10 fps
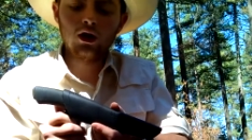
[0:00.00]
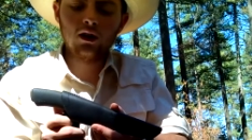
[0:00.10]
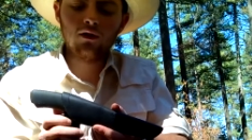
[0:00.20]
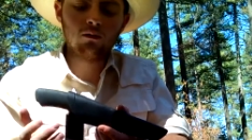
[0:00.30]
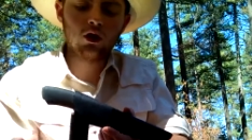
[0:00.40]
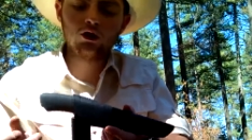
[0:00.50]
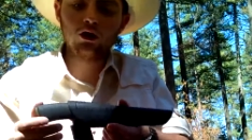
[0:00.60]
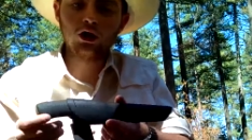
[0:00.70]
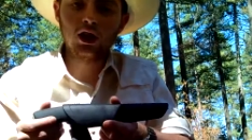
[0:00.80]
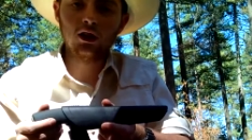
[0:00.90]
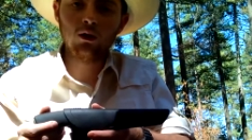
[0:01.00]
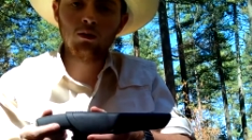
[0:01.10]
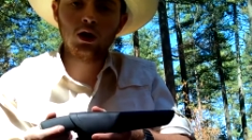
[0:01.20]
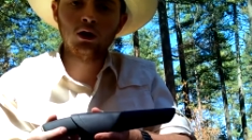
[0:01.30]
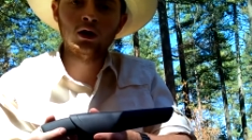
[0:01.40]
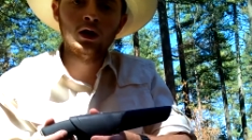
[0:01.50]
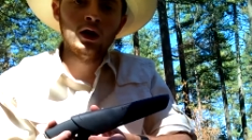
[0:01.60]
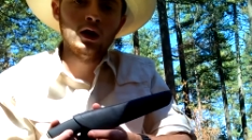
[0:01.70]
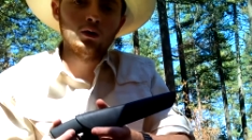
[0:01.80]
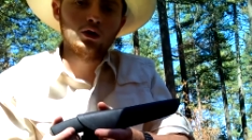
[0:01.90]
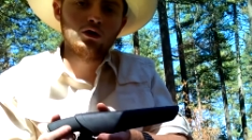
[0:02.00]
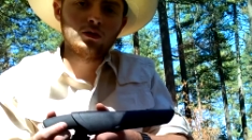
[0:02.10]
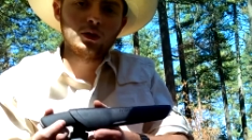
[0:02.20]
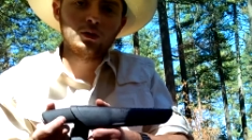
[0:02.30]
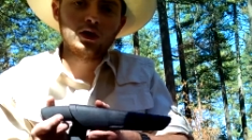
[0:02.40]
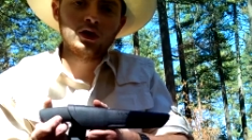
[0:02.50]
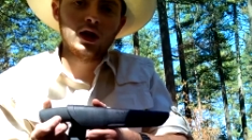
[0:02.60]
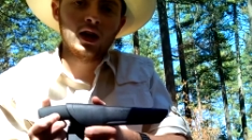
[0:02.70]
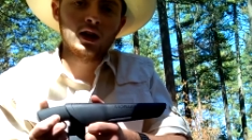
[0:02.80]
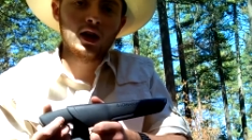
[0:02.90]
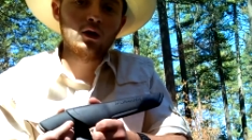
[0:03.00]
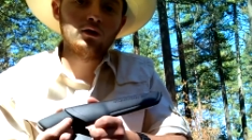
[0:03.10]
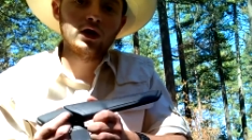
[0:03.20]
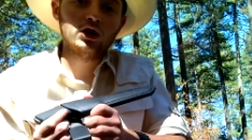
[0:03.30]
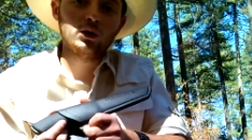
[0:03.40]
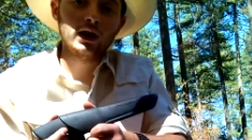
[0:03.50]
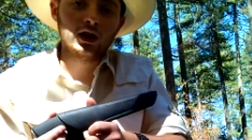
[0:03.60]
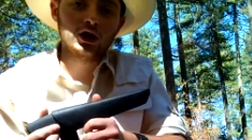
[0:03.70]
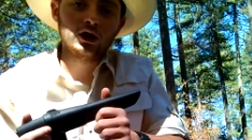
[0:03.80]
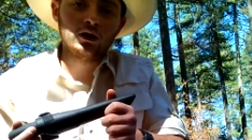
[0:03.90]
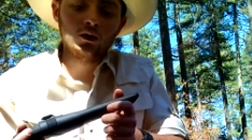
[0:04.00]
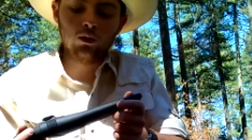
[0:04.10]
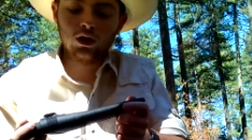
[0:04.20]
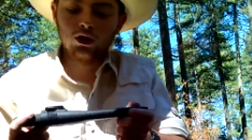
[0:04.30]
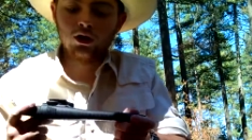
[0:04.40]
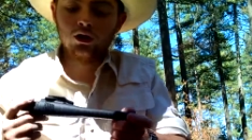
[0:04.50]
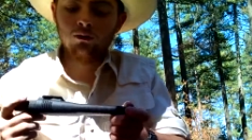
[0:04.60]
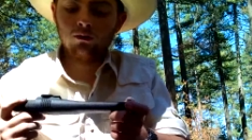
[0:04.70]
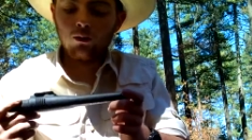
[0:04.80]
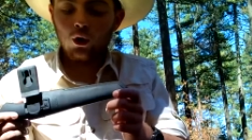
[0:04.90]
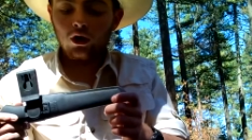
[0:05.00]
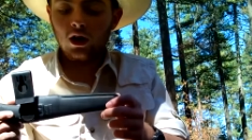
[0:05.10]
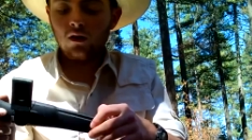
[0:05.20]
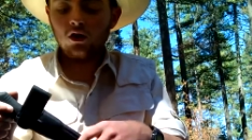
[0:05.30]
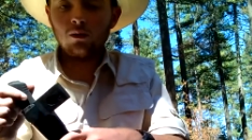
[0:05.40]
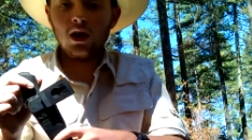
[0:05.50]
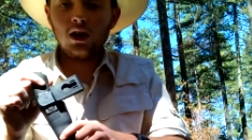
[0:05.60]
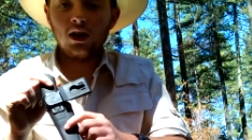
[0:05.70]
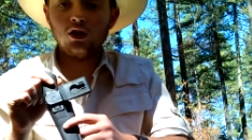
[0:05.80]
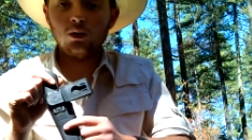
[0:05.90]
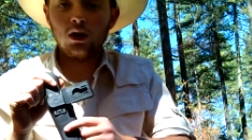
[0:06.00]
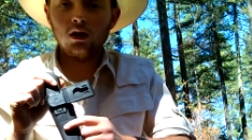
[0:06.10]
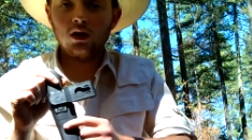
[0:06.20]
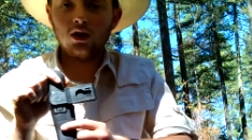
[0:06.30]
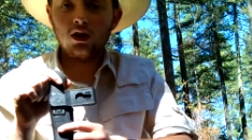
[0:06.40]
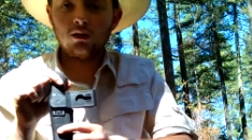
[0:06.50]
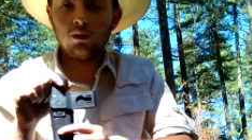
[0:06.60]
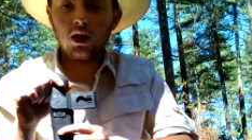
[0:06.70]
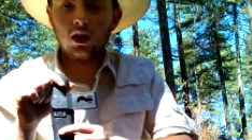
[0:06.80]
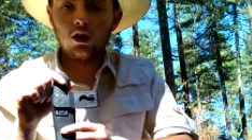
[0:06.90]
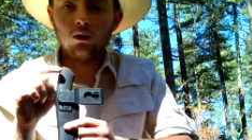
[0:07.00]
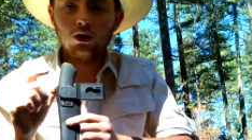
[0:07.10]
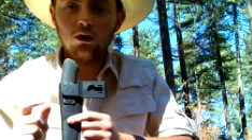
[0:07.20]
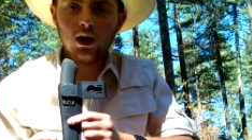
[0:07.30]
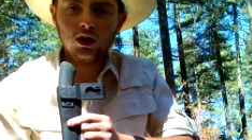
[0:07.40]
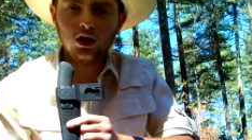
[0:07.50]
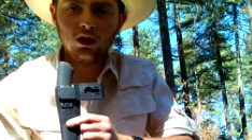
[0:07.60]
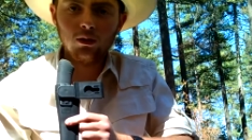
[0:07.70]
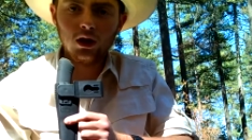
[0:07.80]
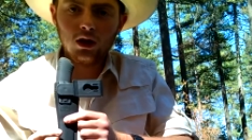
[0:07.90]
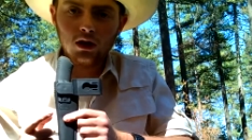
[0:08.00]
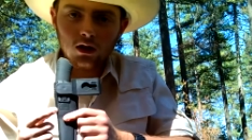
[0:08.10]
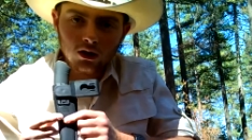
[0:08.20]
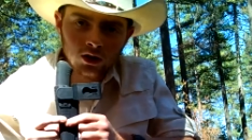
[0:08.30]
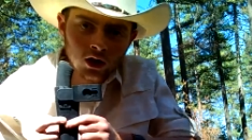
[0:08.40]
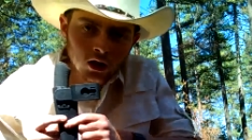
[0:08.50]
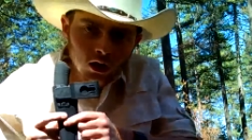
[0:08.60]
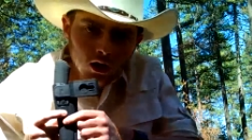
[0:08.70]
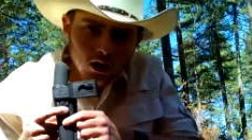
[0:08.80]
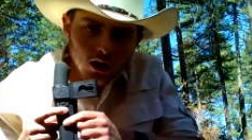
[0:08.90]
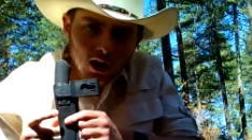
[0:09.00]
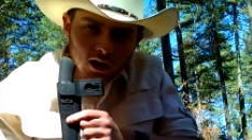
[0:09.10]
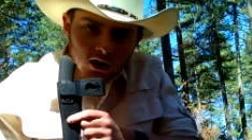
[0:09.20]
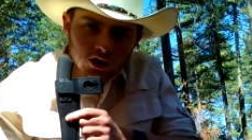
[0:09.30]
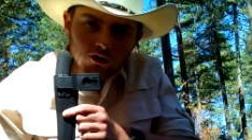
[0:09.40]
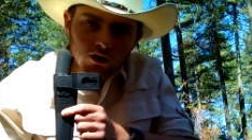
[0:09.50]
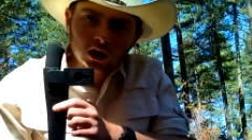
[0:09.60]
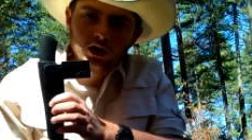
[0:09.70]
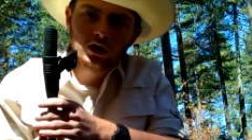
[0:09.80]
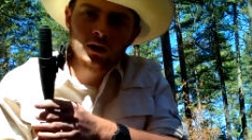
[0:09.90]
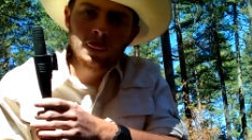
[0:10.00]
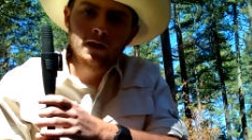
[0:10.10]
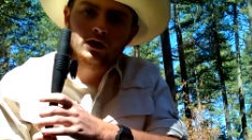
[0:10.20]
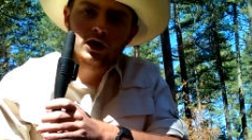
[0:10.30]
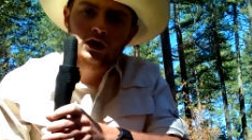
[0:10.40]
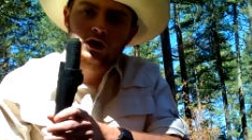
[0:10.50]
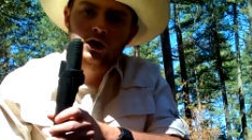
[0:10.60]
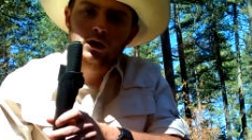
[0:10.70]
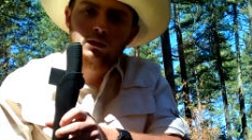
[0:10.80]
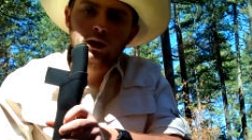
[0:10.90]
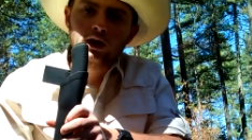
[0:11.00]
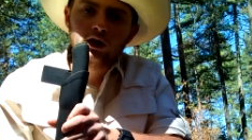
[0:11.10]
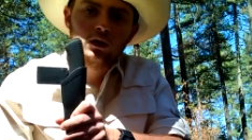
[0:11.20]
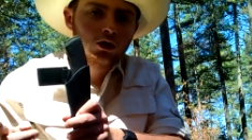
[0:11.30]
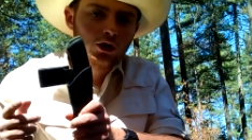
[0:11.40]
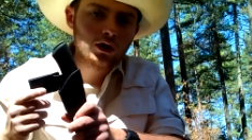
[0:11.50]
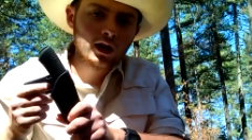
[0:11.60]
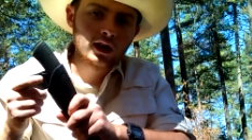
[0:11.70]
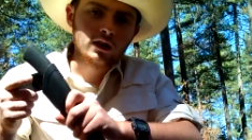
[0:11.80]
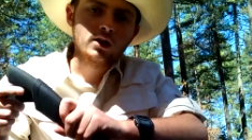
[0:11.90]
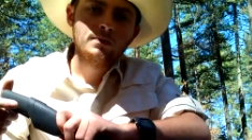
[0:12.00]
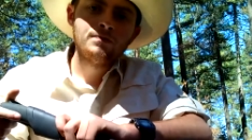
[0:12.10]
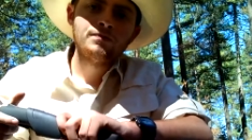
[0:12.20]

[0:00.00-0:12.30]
knife. I'm not sure exactly what model. It's a Christmas present, and I don't read Swedish, which Mora knives are made in Sweden. It says back here, which you can't see because the lighting is strange. It says so on the blade too, I'll show you that later.